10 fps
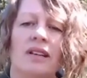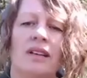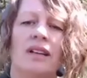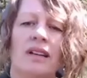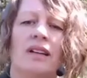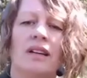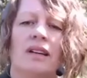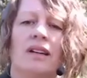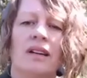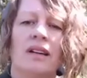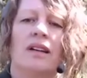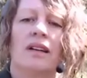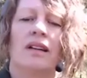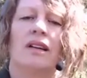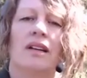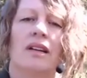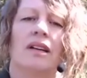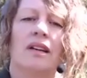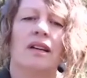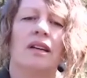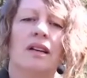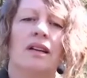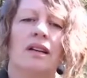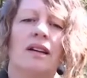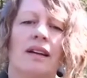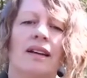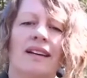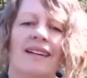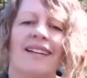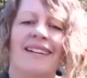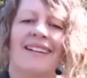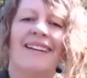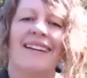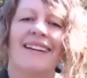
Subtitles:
No one is speaking in this clip.